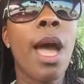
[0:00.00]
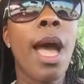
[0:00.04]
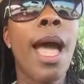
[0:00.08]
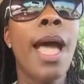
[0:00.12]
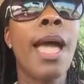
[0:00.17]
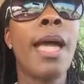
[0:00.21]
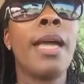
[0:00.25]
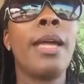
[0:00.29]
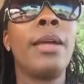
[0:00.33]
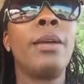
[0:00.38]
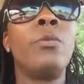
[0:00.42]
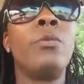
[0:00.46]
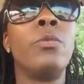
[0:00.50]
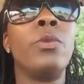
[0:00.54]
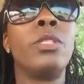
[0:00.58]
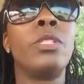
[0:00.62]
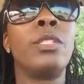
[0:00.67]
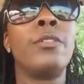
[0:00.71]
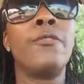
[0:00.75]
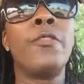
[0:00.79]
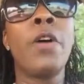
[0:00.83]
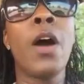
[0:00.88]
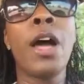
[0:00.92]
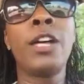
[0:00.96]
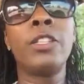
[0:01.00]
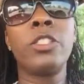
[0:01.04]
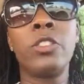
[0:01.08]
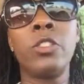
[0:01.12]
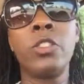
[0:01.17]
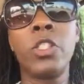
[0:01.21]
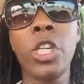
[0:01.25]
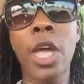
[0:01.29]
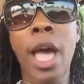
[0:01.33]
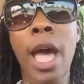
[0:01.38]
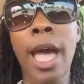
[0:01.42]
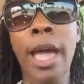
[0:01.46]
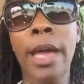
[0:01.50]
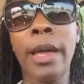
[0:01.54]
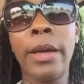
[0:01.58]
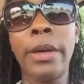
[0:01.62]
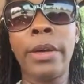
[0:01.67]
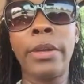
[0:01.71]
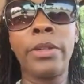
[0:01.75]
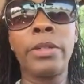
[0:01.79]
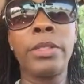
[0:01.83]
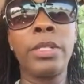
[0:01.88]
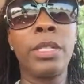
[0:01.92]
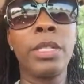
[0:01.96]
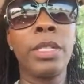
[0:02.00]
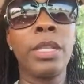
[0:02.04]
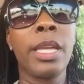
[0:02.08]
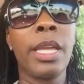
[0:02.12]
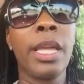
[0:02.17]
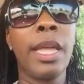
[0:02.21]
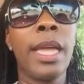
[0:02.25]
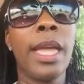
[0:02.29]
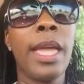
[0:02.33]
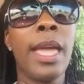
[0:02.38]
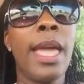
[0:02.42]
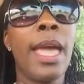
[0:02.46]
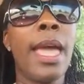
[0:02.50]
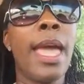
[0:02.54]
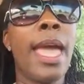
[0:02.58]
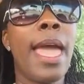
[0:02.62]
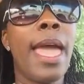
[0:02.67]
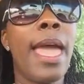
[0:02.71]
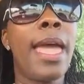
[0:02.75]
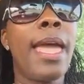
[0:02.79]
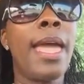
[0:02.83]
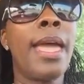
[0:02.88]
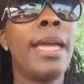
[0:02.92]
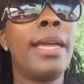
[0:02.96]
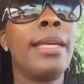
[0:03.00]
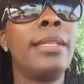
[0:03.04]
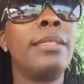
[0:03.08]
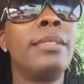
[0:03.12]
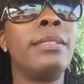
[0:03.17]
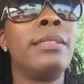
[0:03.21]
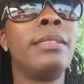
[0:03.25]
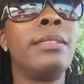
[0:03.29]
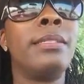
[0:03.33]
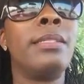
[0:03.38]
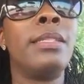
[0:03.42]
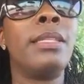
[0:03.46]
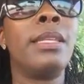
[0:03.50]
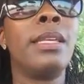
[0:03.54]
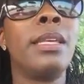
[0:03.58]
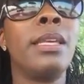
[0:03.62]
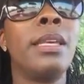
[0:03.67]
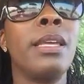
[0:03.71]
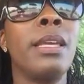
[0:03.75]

I was a foster child and